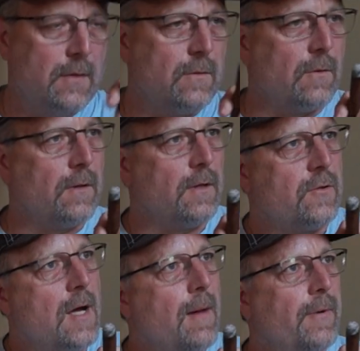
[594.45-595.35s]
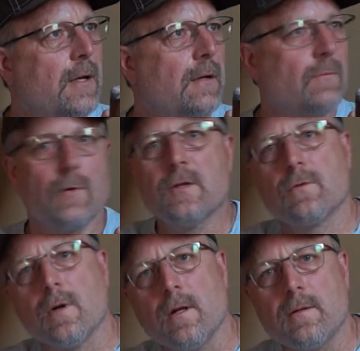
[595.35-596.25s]
sort of the shopping and
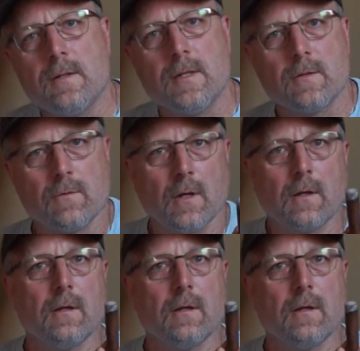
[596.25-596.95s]
restaurant district,